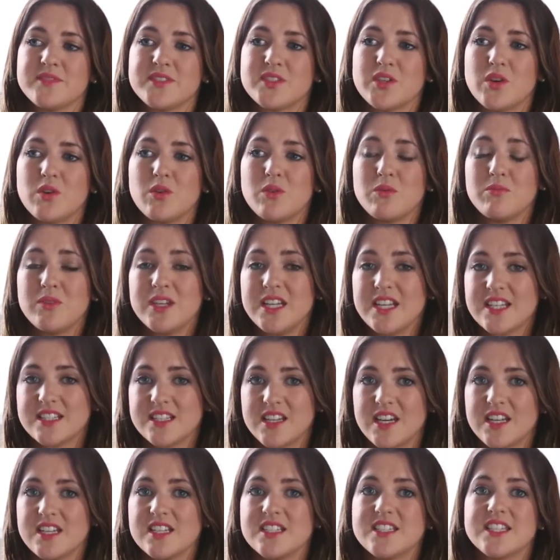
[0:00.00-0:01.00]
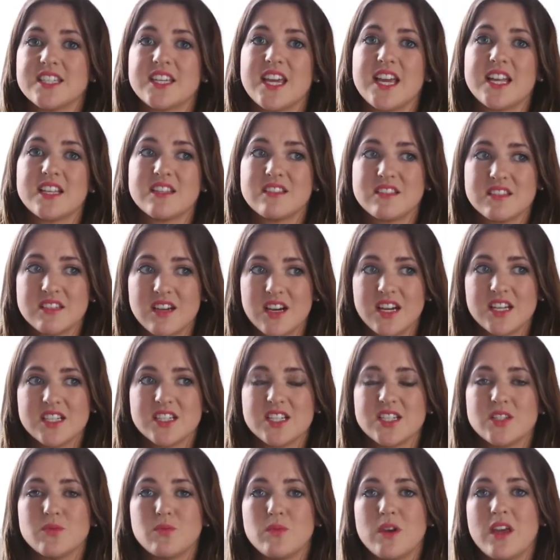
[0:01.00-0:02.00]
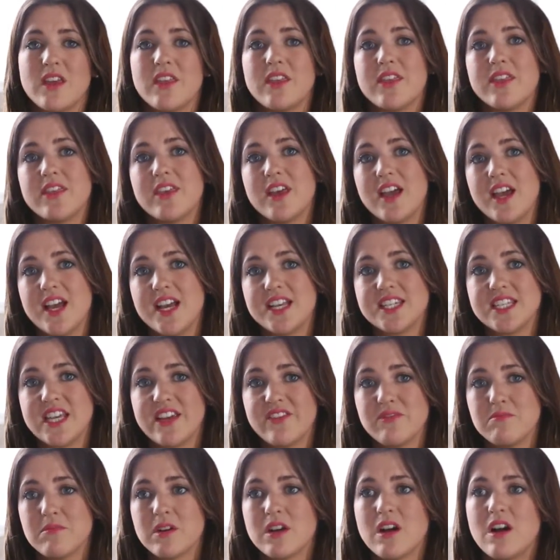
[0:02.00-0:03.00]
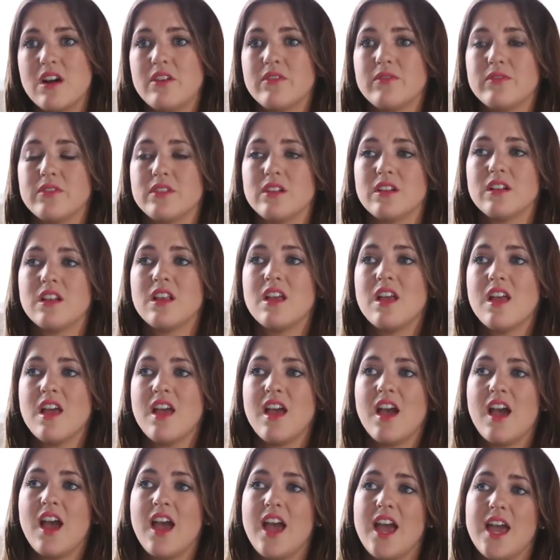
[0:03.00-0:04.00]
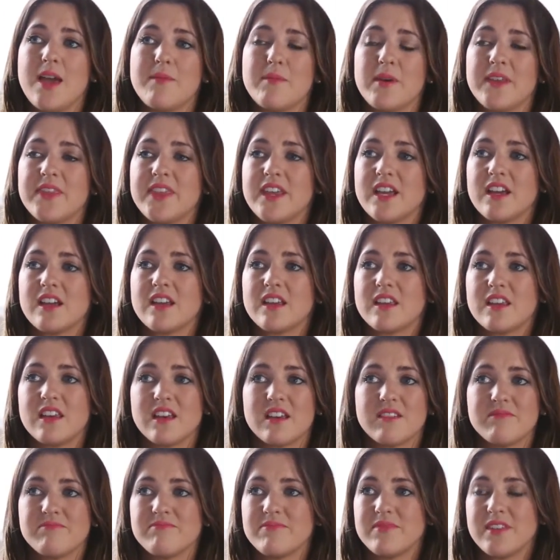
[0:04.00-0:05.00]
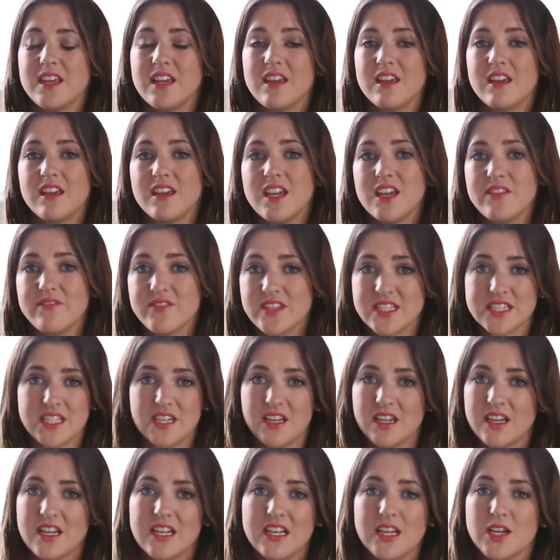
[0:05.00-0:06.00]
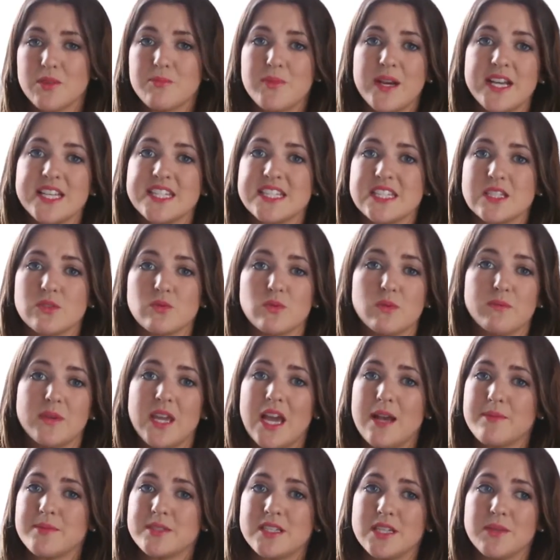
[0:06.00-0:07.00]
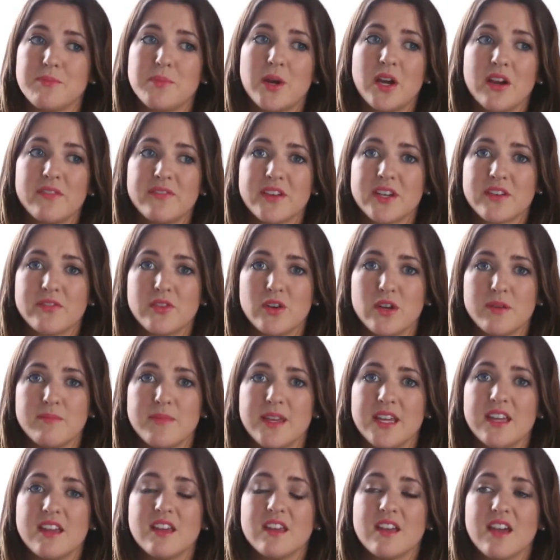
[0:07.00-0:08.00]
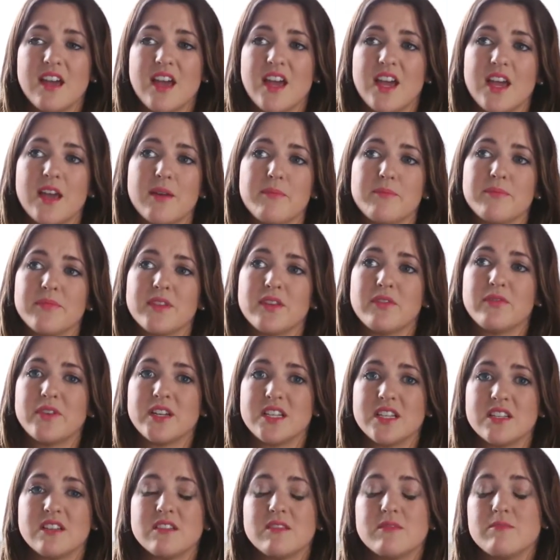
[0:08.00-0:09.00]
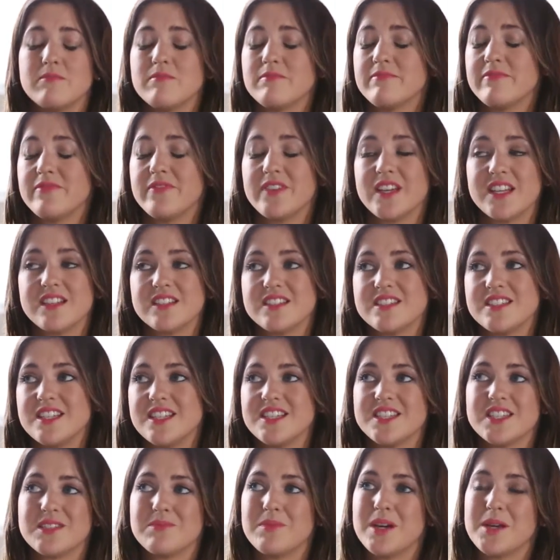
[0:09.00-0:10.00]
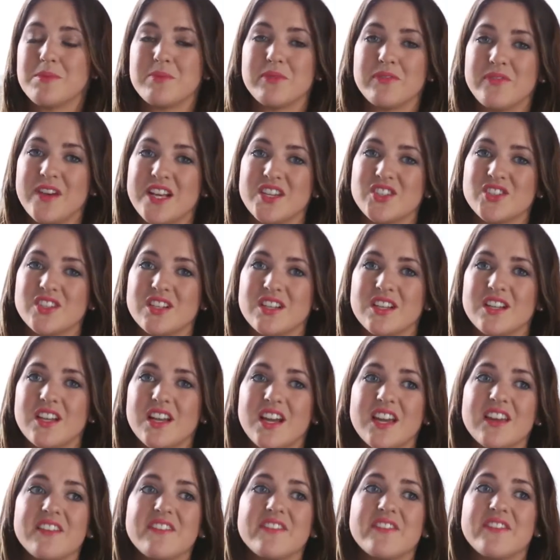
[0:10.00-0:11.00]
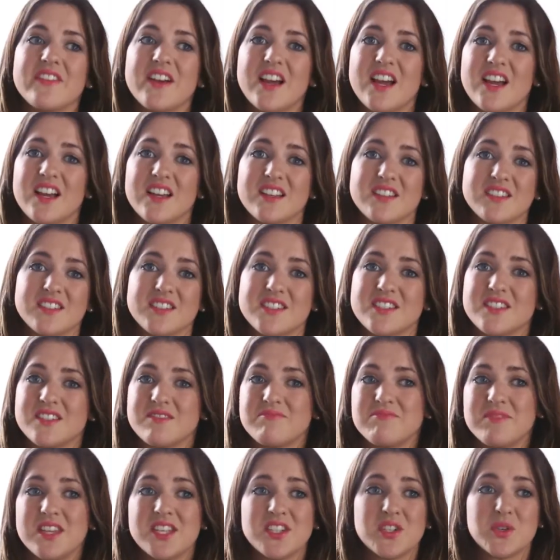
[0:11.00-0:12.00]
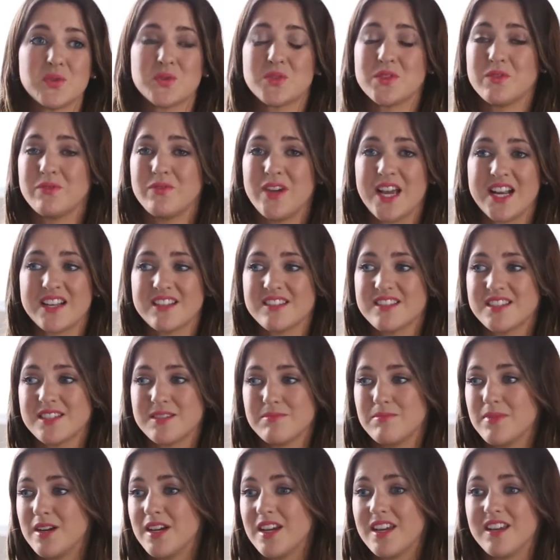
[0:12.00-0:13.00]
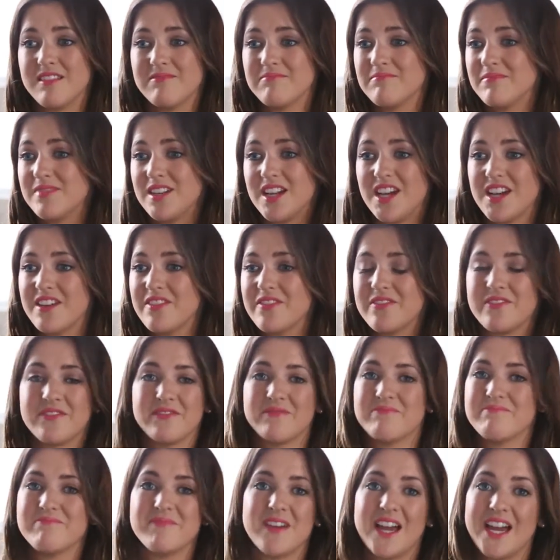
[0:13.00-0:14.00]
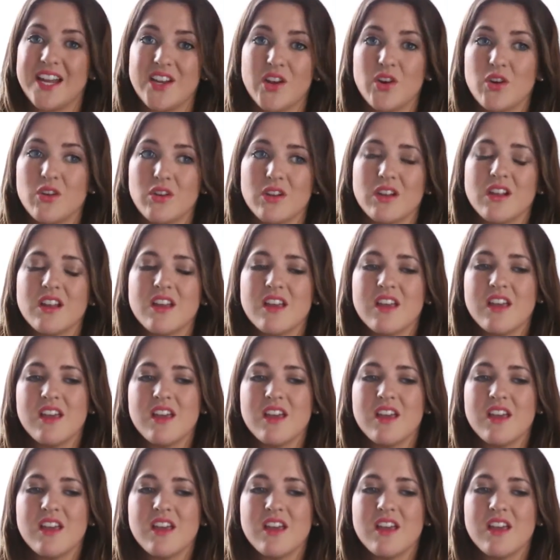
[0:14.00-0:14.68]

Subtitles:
So I'm really excited to get started with David McConville. I think the Invisalign clear braces would be absolutely perfect for me. They fit into my professional life and they don't affect my life at all.